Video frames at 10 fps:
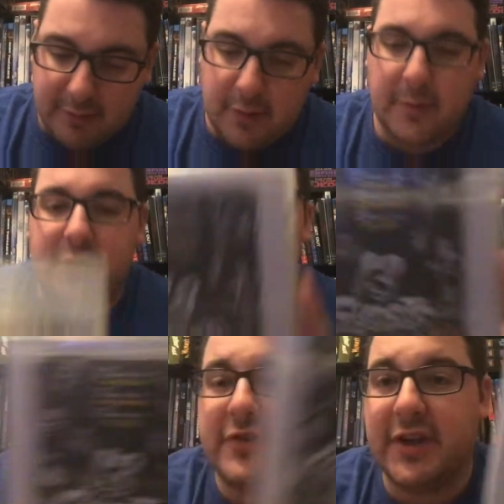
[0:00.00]
we're going to
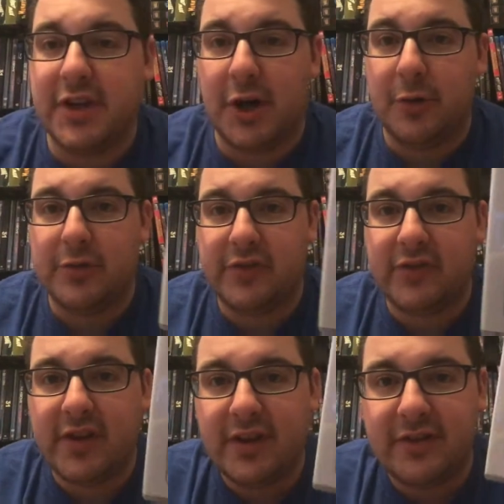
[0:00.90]
13
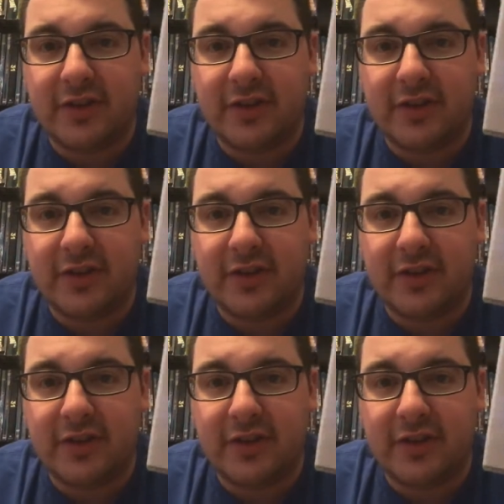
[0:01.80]
Ghosts.